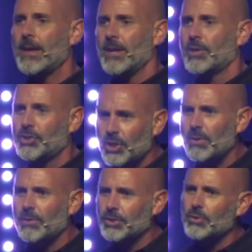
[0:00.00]
Could you,
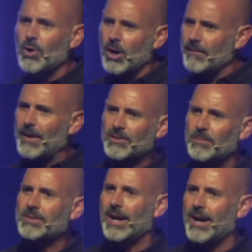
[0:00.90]
could you carve out some
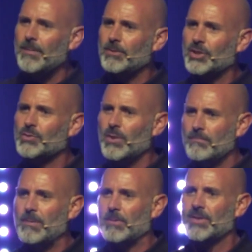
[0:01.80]
time and just
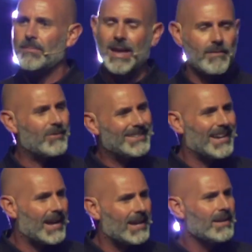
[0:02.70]
remember them every
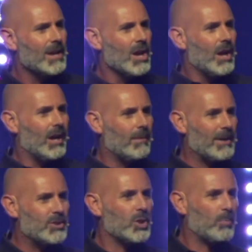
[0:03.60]
day um,
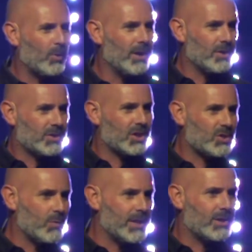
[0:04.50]
in your prayers this week?